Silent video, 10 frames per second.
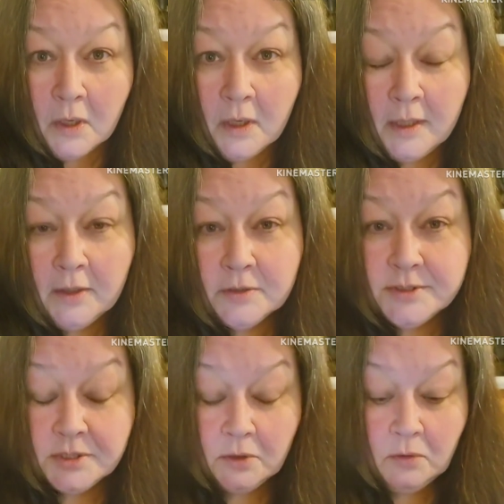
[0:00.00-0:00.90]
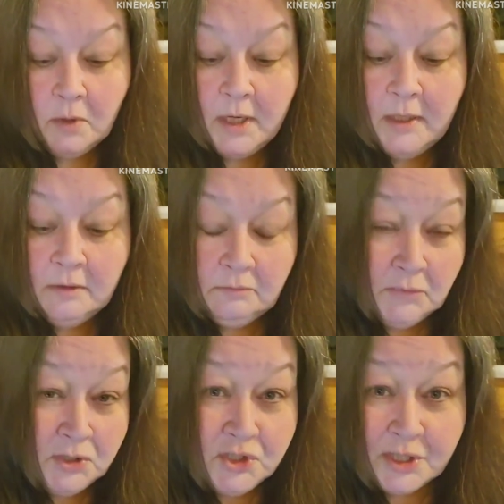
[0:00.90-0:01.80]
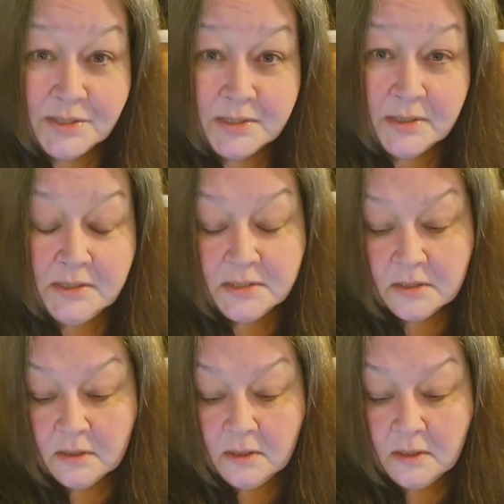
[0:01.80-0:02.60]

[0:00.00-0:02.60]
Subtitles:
I ingest it,